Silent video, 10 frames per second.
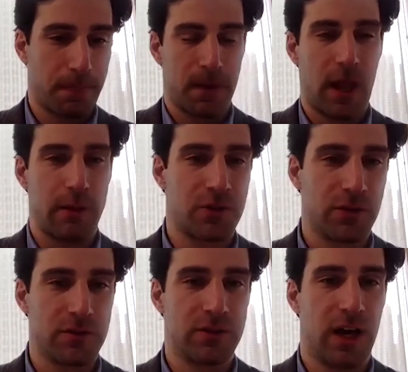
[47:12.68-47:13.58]
capturing
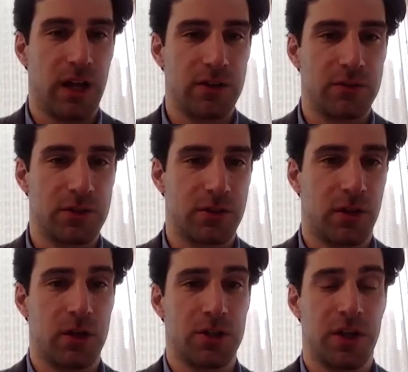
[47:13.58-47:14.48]
those dollars, which are
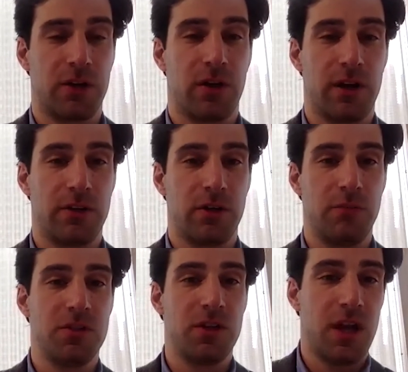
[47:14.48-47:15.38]
largely on credit
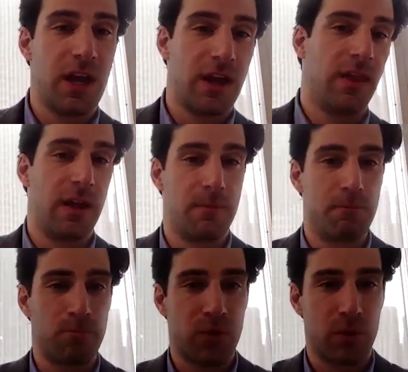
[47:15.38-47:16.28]
terms, and then
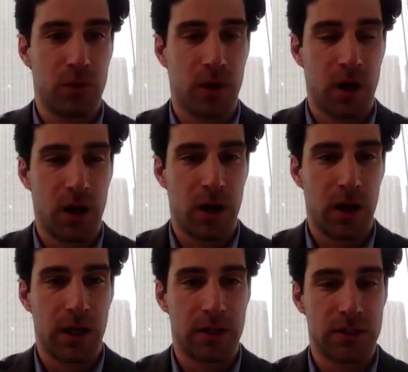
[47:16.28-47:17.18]

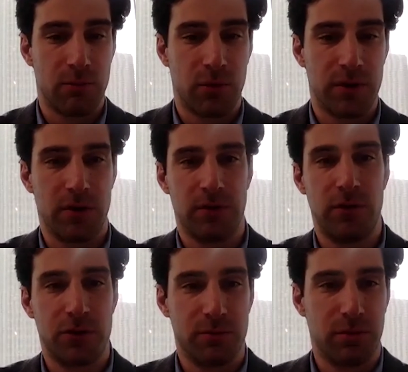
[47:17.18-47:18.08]
at some point in the near
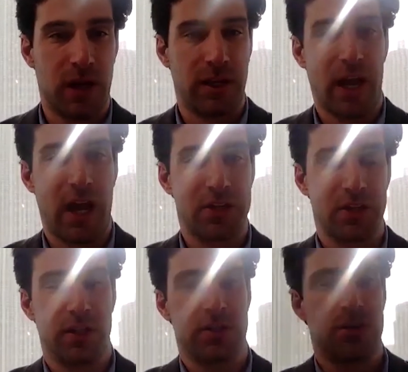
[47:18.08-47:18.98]
future, applying cash
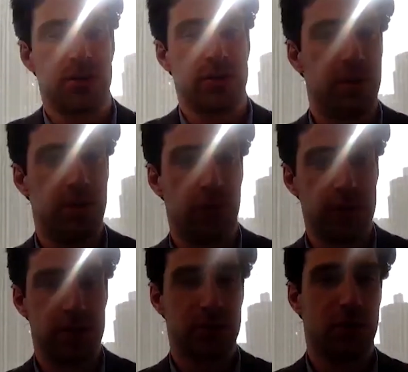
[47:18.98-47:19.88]
against those open
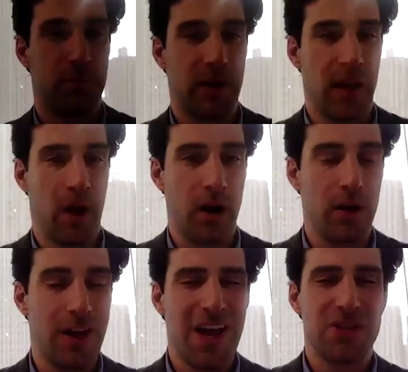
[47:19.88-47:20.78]
invoices or open AR.
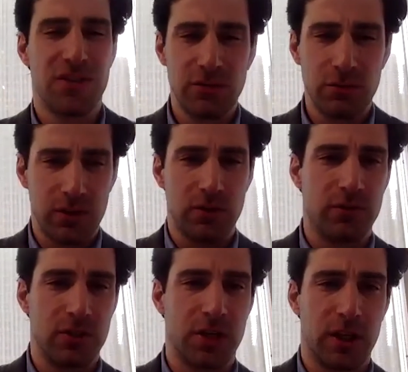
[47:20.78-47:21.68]
So that's what we do
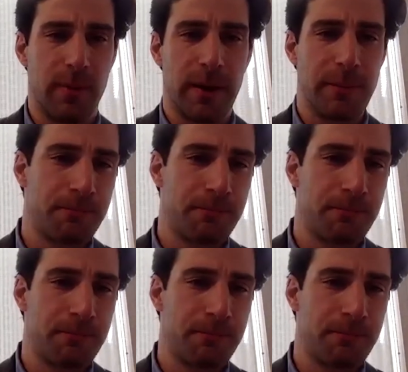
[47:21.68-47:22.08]
for Jelly Belly.